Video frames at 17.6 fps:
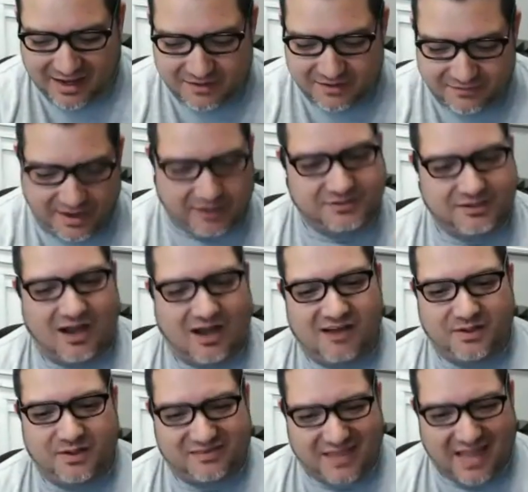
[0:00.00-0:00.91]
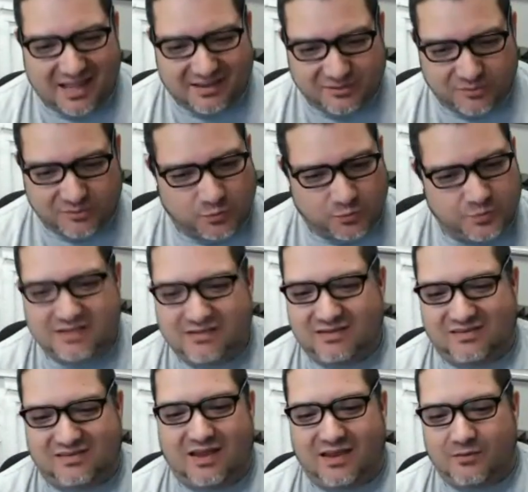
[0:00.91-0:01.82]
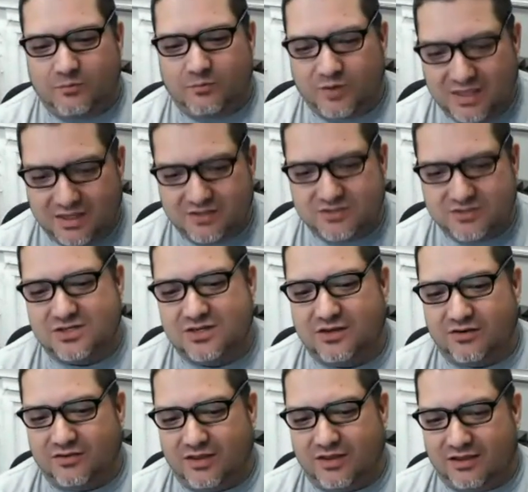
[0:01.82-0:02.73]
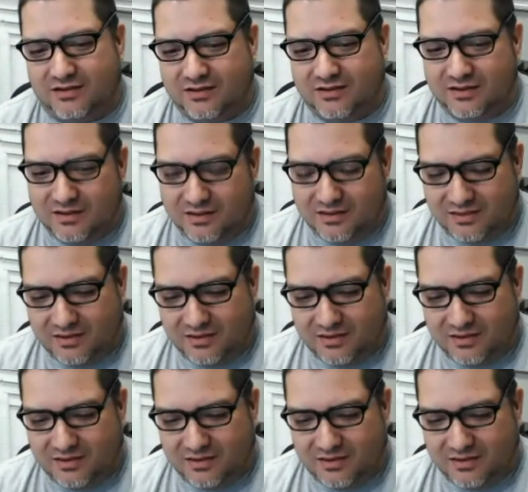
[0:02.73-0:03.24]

kind of held off because they had to redesign, re-engineer the